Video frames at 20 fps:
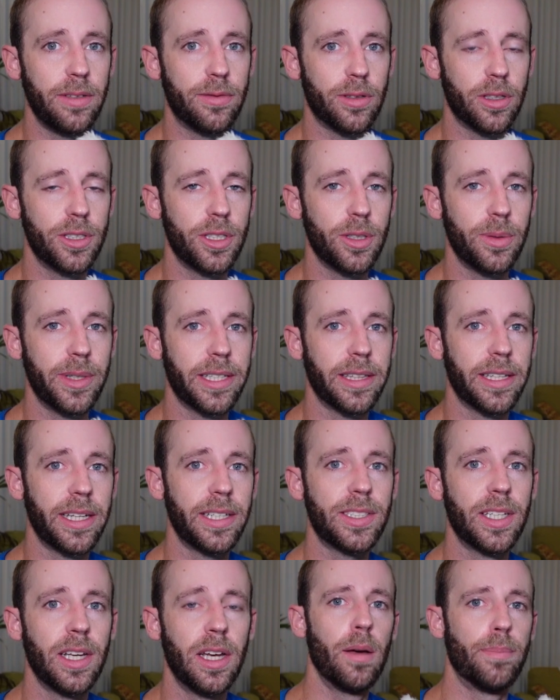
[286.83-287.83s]
for doing
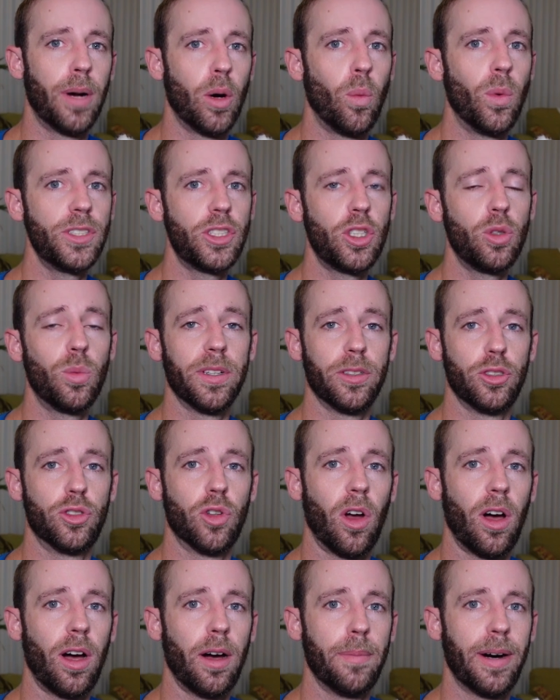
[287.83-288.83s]
this, but once you
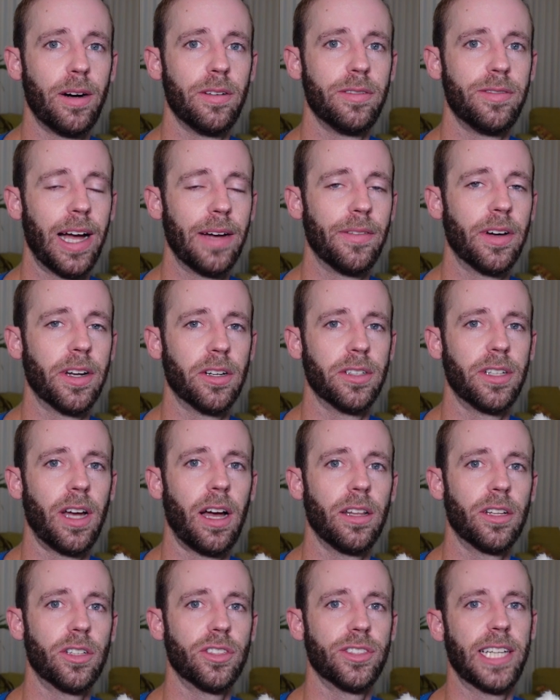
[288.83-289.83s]
withdraw about
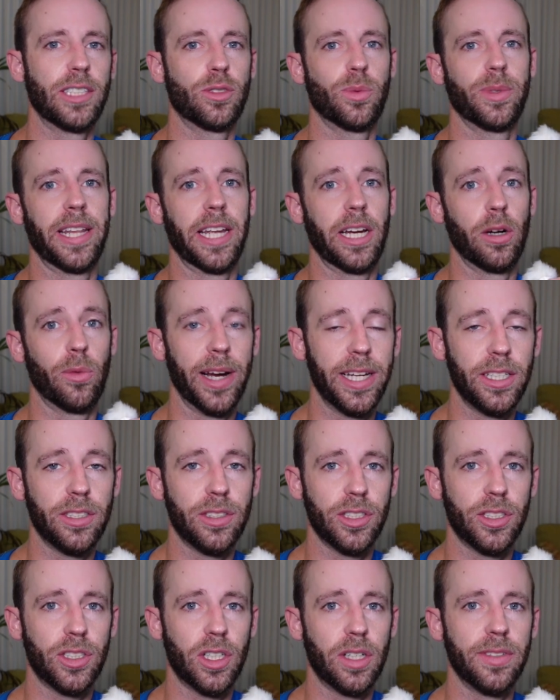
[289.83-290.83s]
$500, that's when they erase
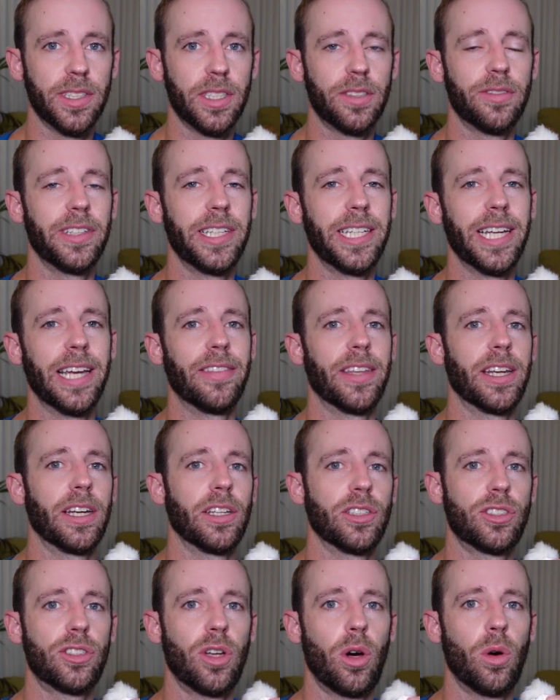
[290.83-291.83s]
the service fee, and then
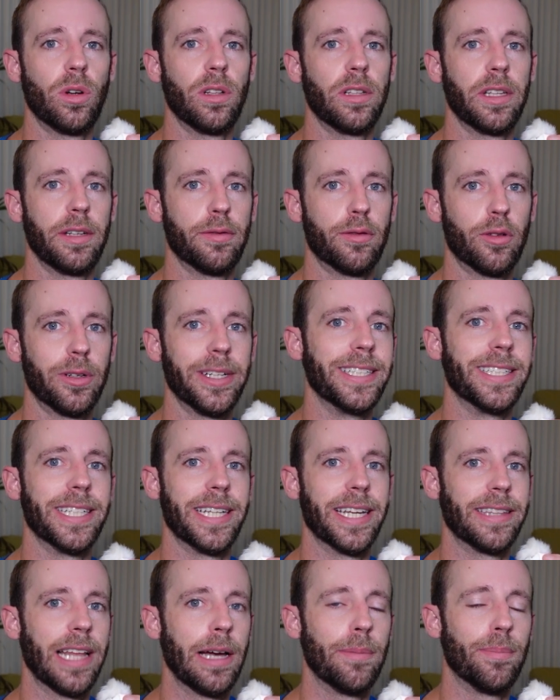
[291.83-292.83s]
it's totally free to
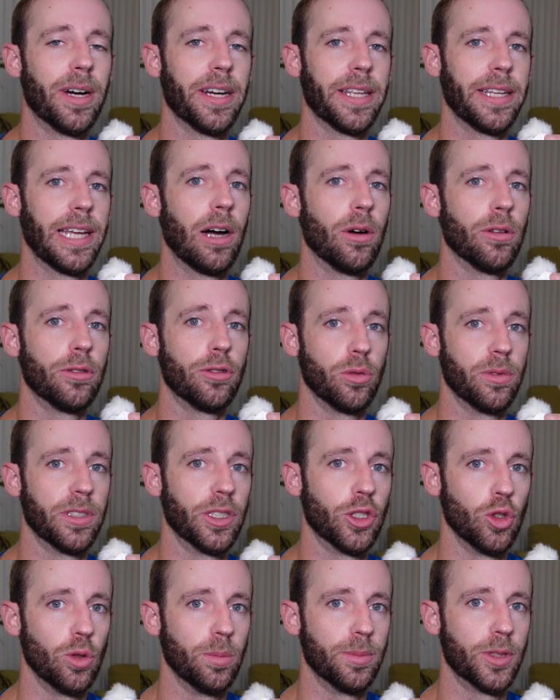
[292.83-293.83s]
get that money out through the
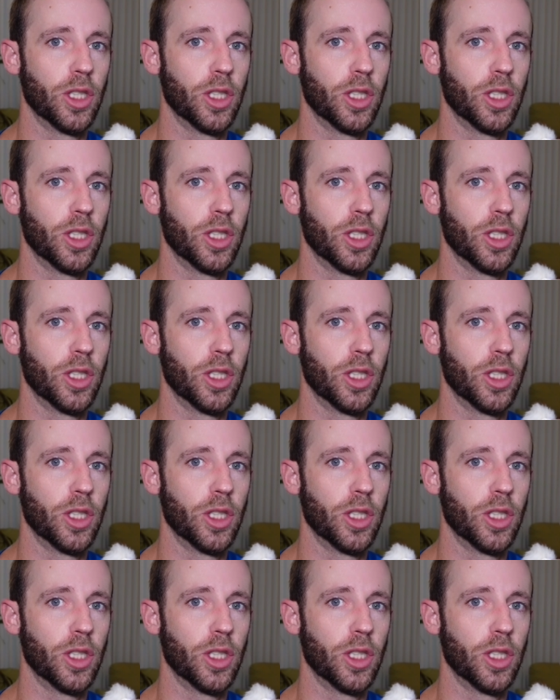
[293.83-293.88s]
Xoom